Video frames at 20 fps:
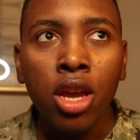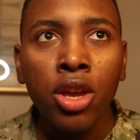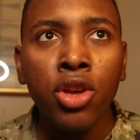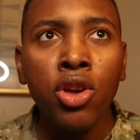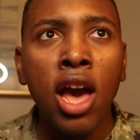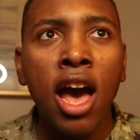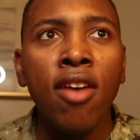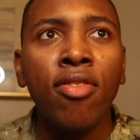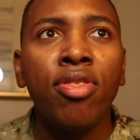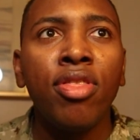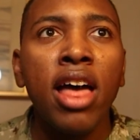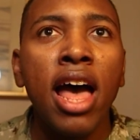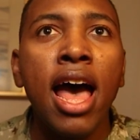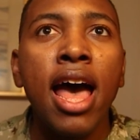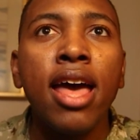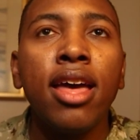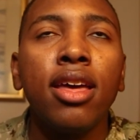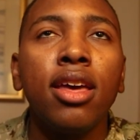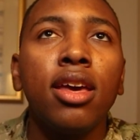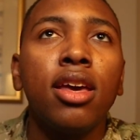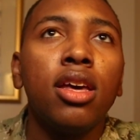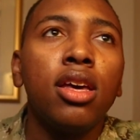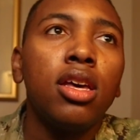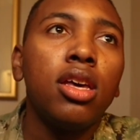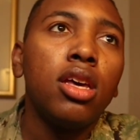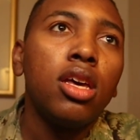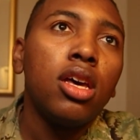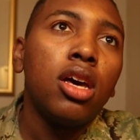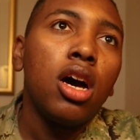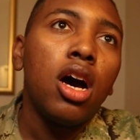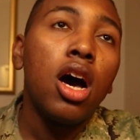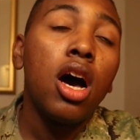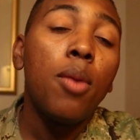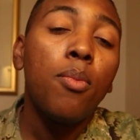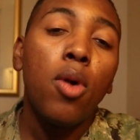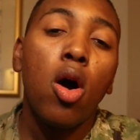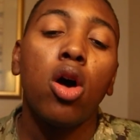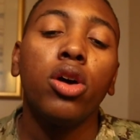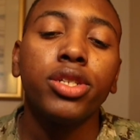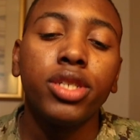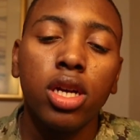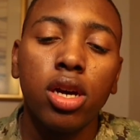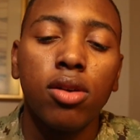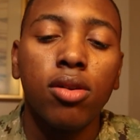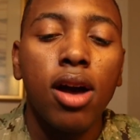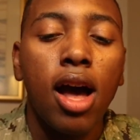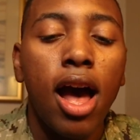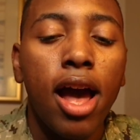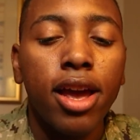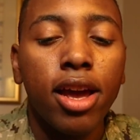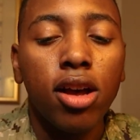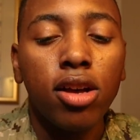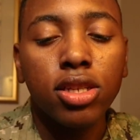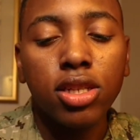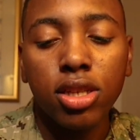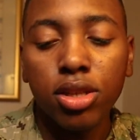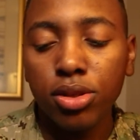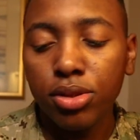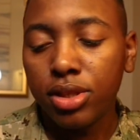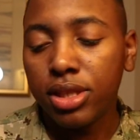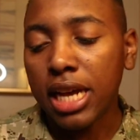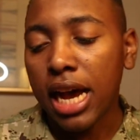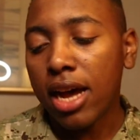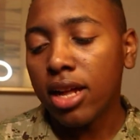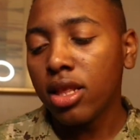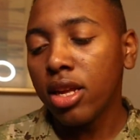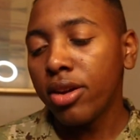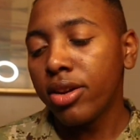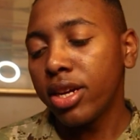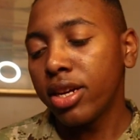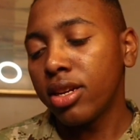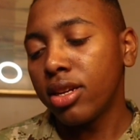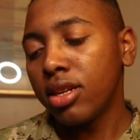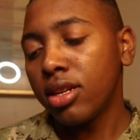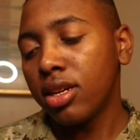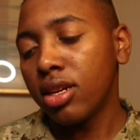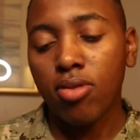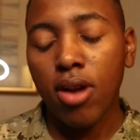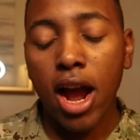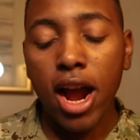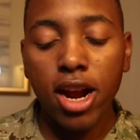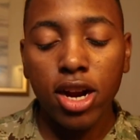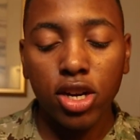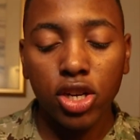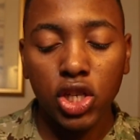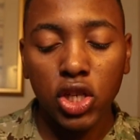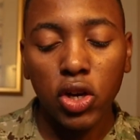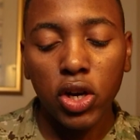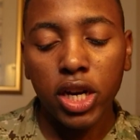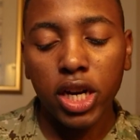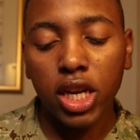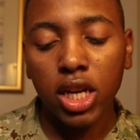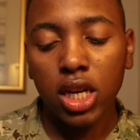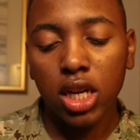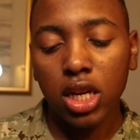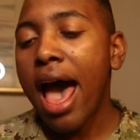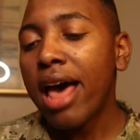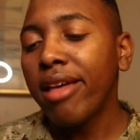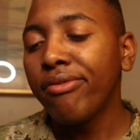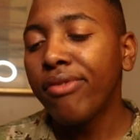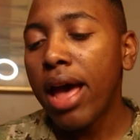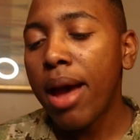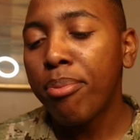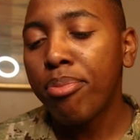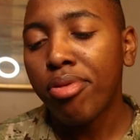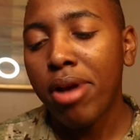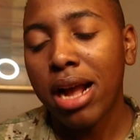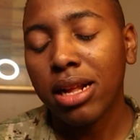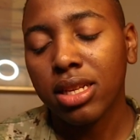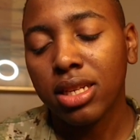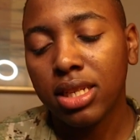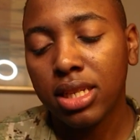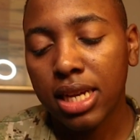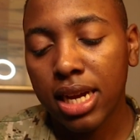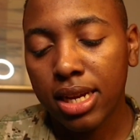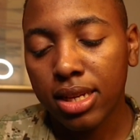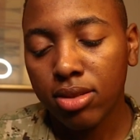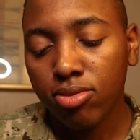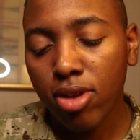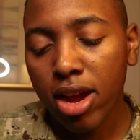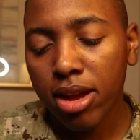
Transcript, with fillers: you have that. Um, also, I also downloaded prior to joining ASVAB practice test.